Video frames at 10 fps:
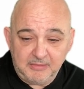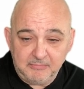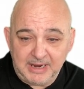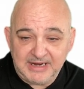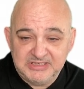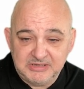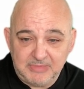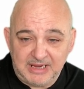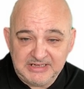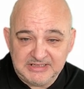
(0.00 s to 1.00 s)

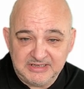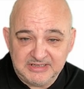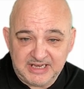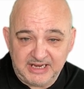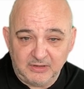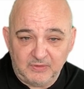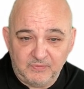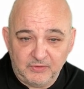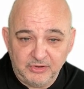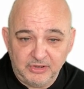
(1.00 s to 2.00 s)
maximizing sales
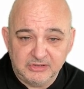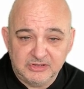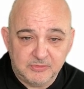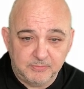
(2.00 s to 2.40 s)
funnels,